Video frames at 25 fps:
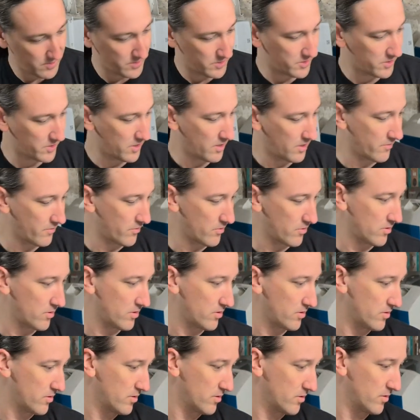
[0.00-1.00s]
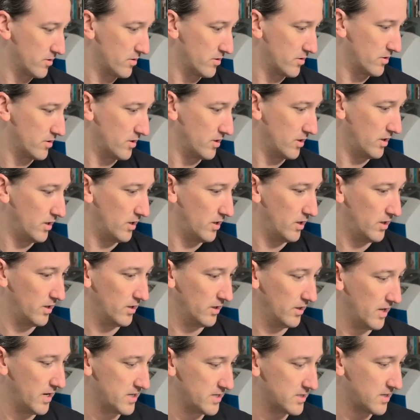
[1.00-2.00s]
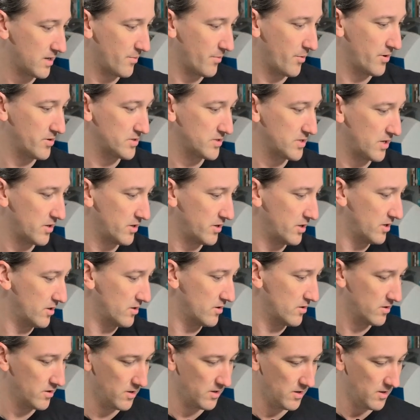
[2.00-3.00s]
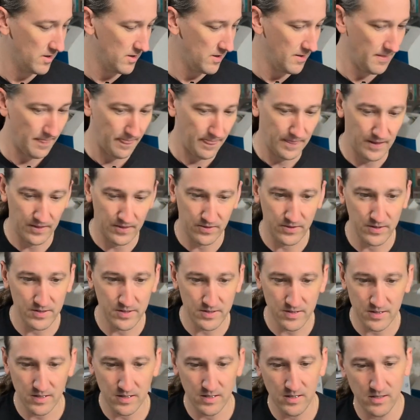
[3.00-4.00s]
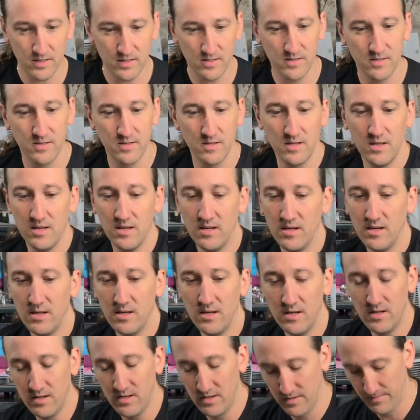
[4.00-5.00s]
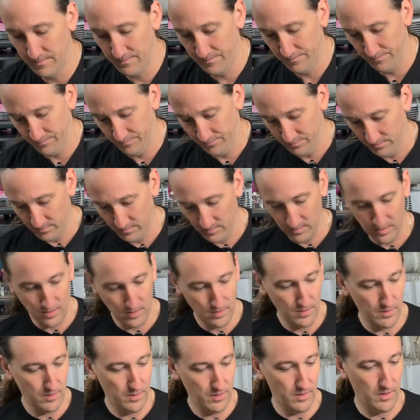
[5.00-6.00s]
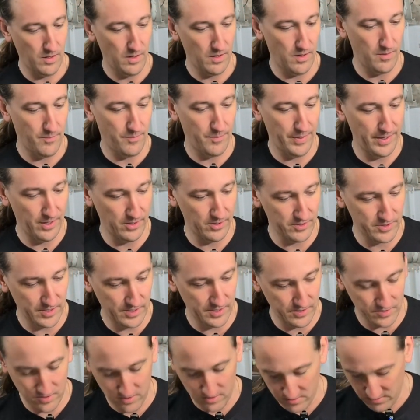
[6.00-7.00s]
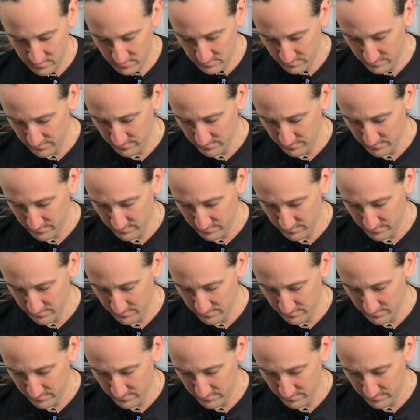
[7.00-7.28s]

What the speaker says: discover last time I was out here that this is the pedal sensor,